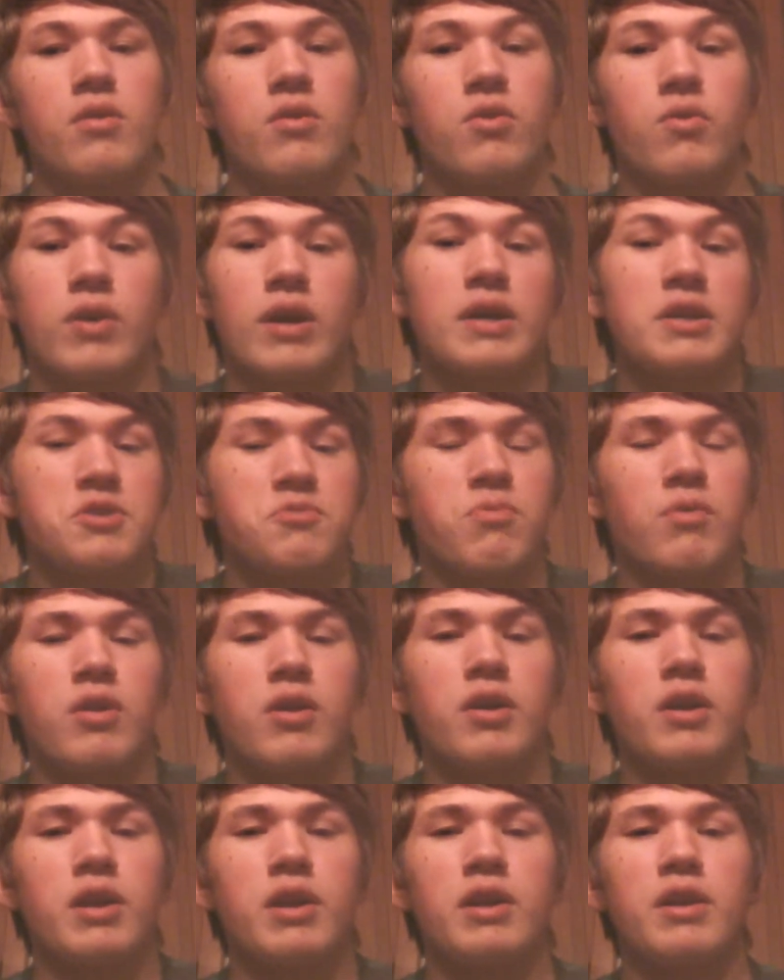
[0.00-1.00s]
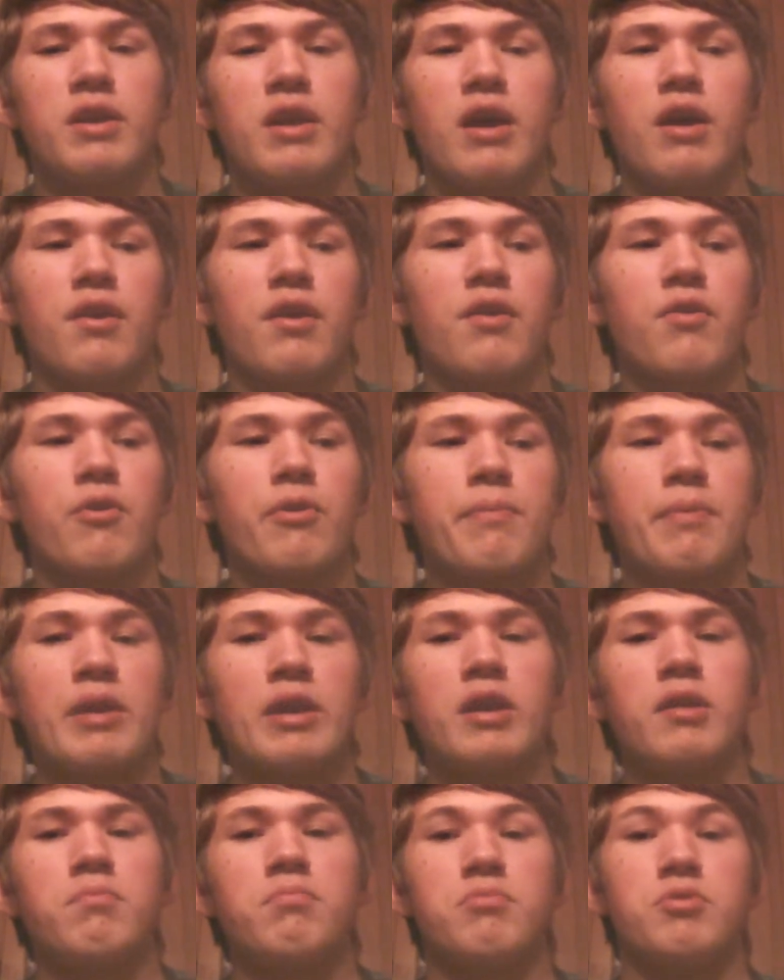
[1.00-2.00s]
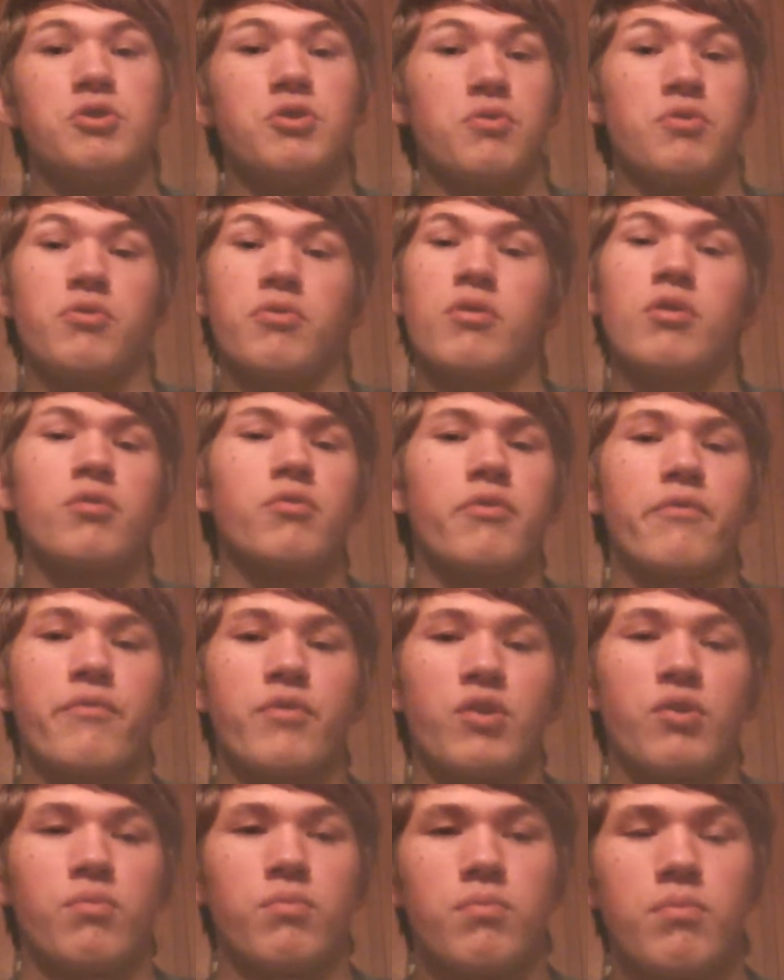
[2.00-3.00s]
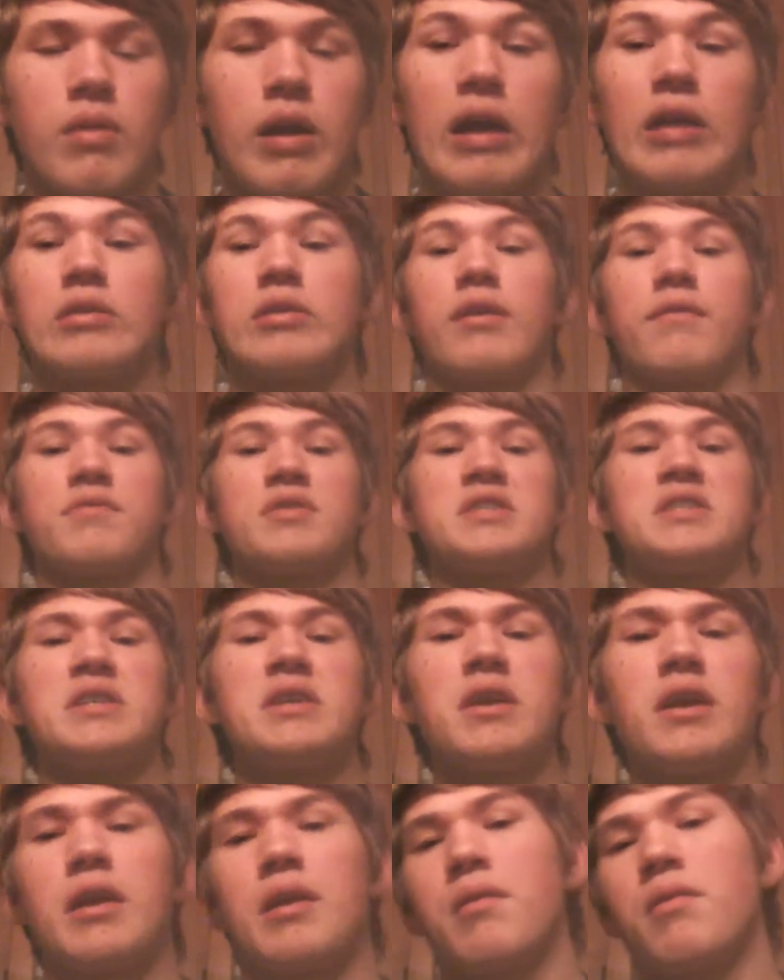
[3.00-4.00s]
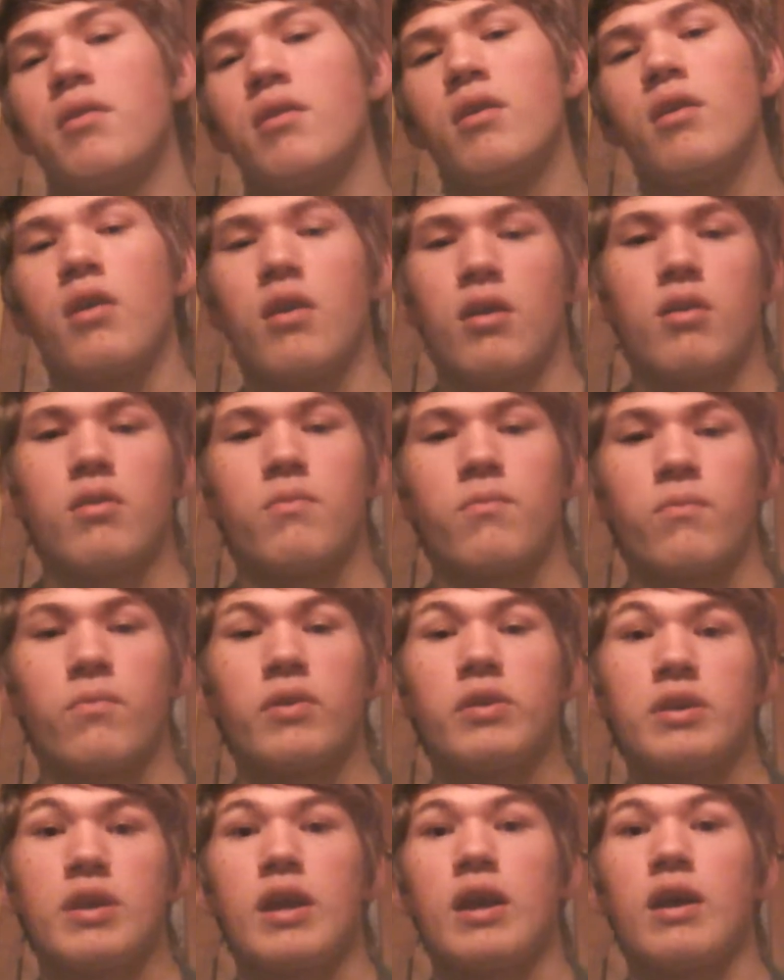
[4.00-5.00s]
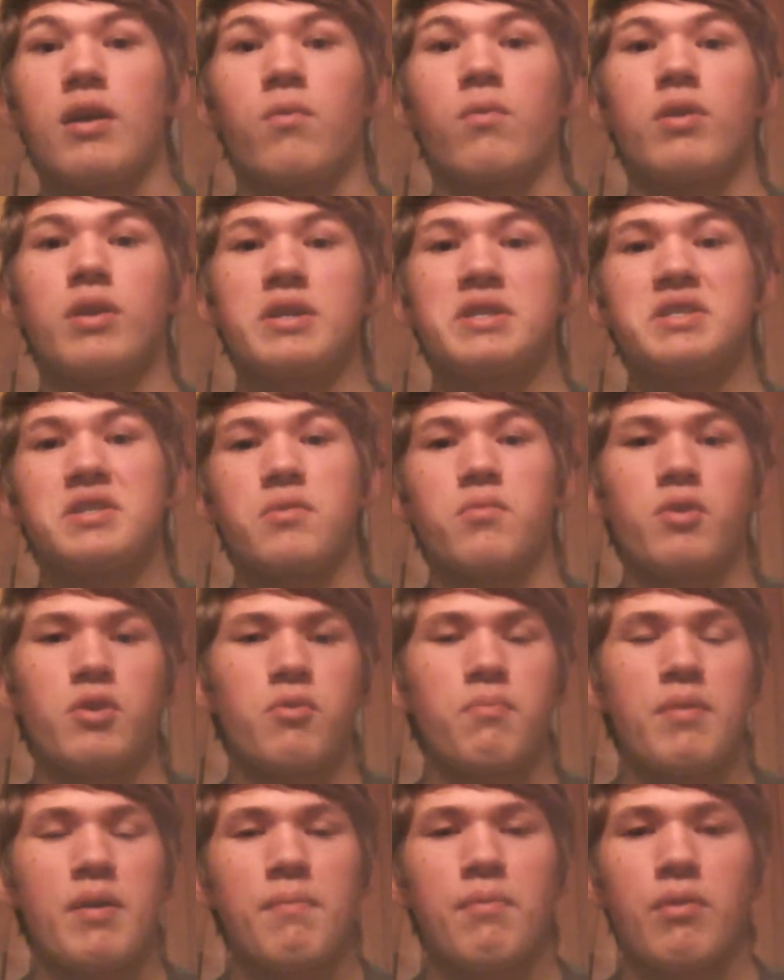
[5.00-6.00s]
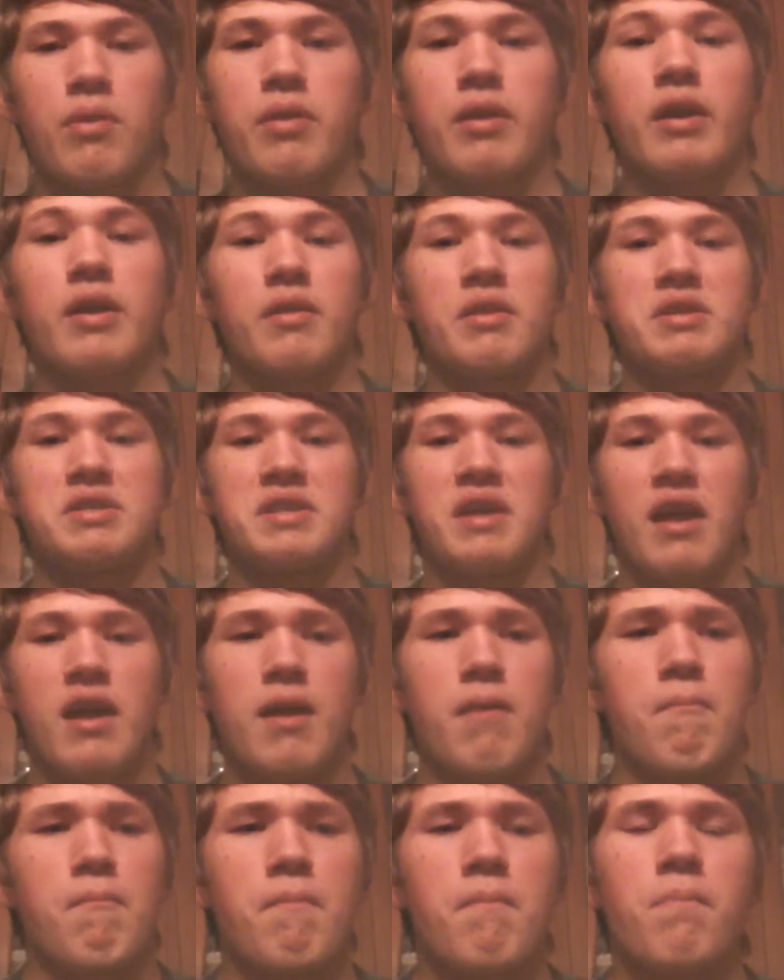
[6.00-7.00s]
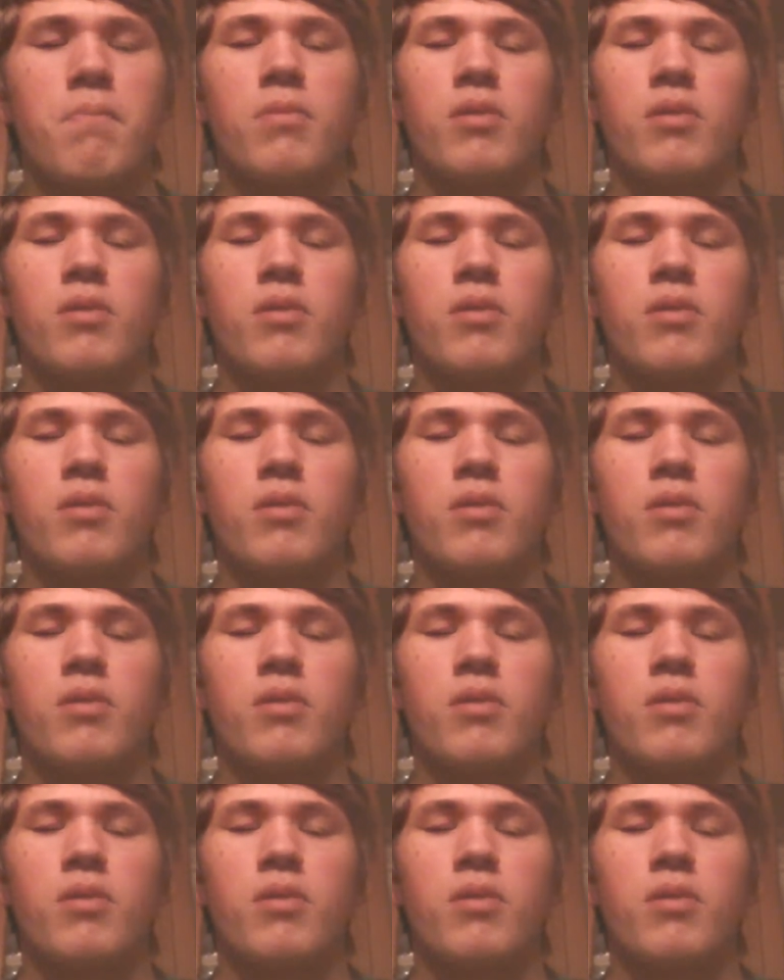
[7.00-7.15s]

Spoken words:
You guys want another opinion? Do your own review. I'd love to see it. Really, I want to see what you people think of this game.